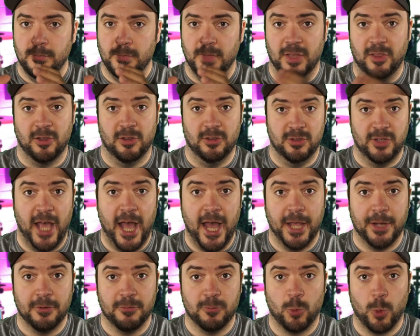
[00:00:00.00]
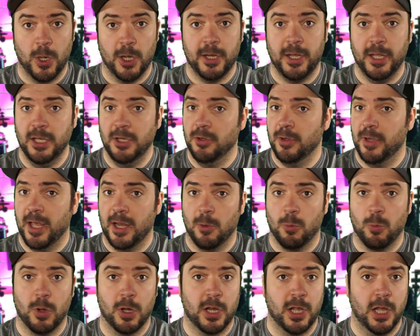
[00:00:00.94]
it's a lot of work and you got to
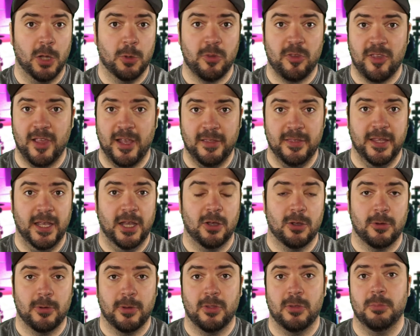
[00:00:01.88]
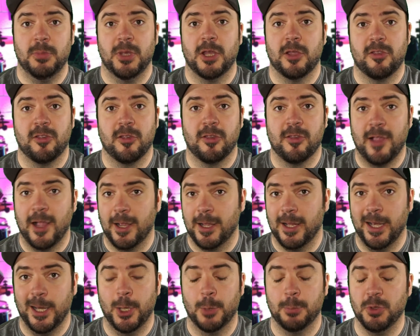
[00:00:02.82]
work outside the algorithm because it's not
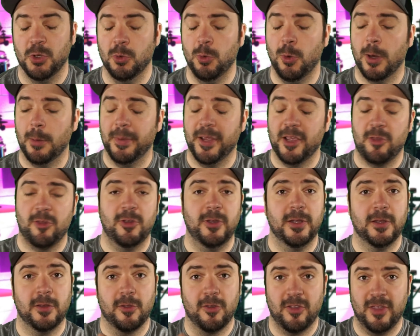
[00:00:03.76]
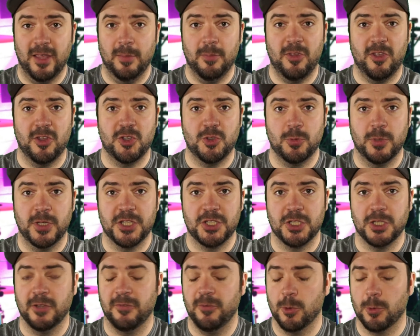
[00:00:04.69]
going to help you. You are basically in the same
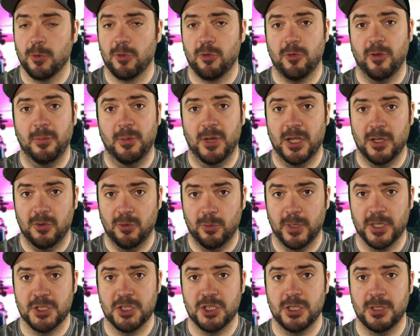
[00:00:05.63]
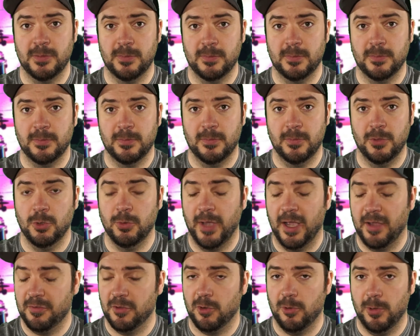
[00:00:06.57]
situation if you were streaming on Twitch. You
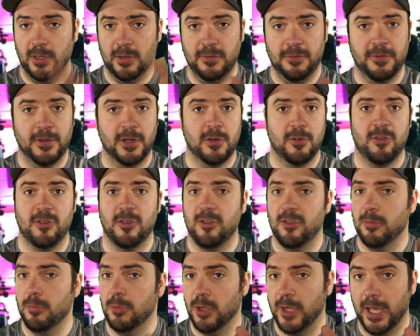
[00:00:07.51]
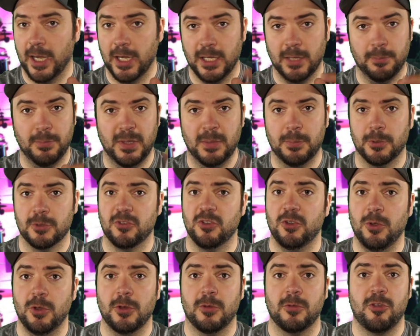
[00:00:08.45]
have to create the funnel system. You got to get people
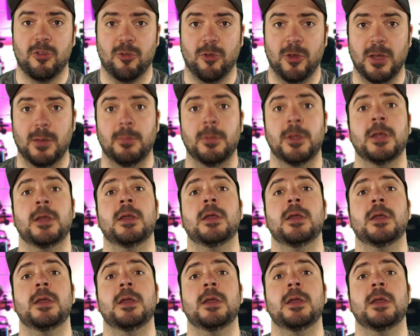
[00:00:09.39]
to your stream,